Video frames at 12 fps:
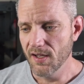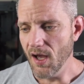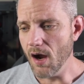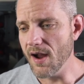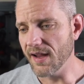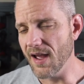
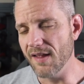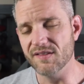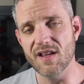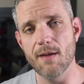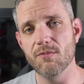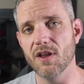All right, guys,
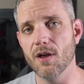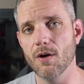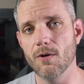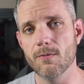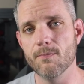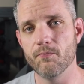time to
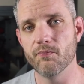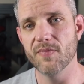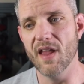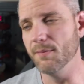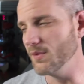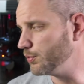go.
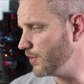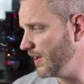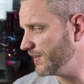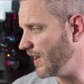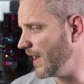I'm depressed.